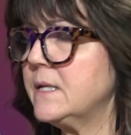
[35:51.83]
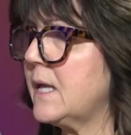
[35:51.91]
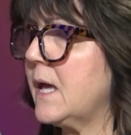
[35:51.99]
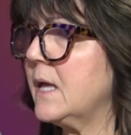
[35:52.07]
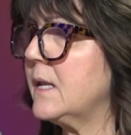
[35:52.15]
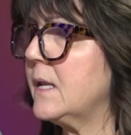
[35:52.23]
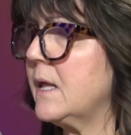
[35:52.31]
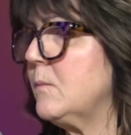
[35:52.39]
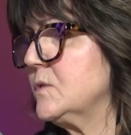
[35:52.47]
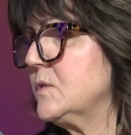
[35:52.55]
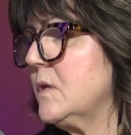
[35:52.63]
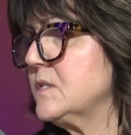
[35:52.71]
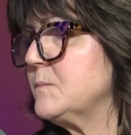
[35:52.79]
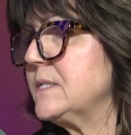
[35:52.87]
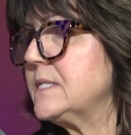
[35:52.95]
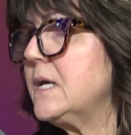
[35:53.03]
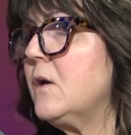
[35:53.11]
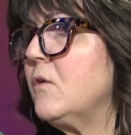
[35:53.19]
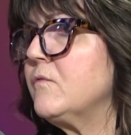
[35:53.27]
I almost lost
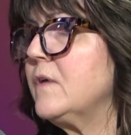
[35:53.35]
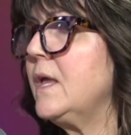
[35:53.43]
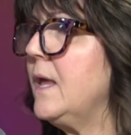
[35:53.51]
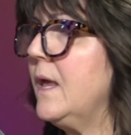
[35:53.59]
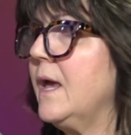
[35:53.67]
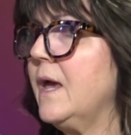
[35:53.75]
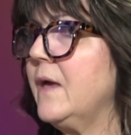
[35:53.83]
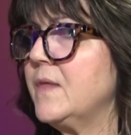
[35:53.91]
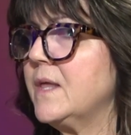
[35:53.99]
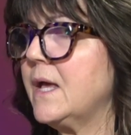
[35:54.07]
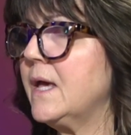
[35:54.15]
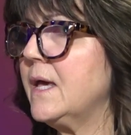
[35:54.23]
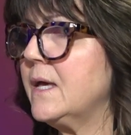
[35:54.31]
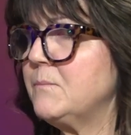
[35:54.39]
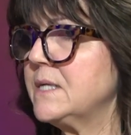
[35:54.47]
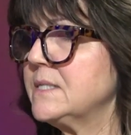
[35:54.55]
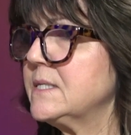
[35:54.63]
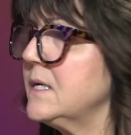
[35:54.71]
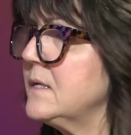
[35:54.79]
myself. And then my
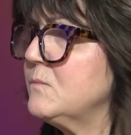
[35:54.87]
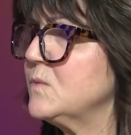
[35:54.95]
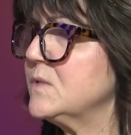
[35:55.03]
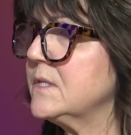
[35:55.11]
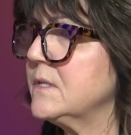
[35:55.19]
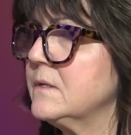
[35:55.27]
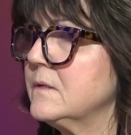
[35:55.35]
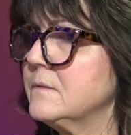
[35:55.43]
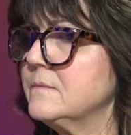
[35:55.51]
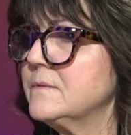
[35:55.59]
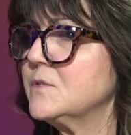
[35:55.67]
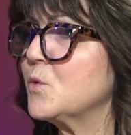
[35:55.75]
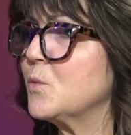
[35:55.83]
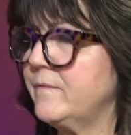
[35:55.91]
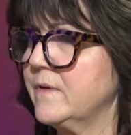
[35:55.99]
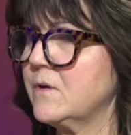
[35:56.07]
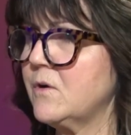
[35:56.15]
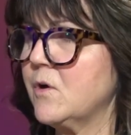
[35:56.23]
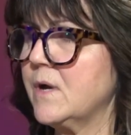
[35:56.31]
son was in a horrific
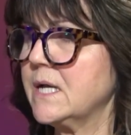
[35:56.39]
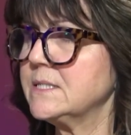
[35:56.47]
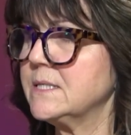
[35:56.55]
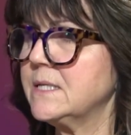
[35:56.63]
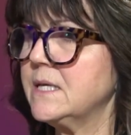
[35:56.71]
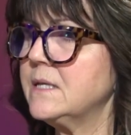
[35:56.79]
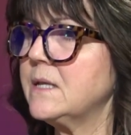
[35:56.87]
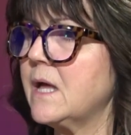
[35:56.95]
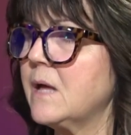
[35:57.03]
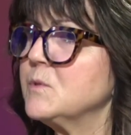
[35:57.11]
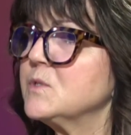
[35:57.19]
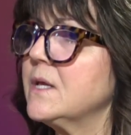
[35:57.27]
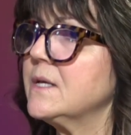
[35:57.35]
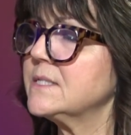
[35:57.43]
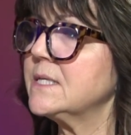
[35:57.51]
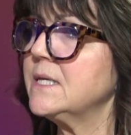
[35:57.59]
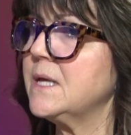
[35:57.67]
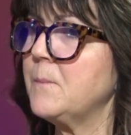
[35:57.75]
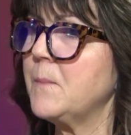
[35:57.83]
car accident and I almost lost
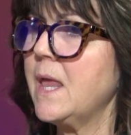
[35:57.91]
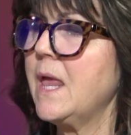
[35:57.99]
him.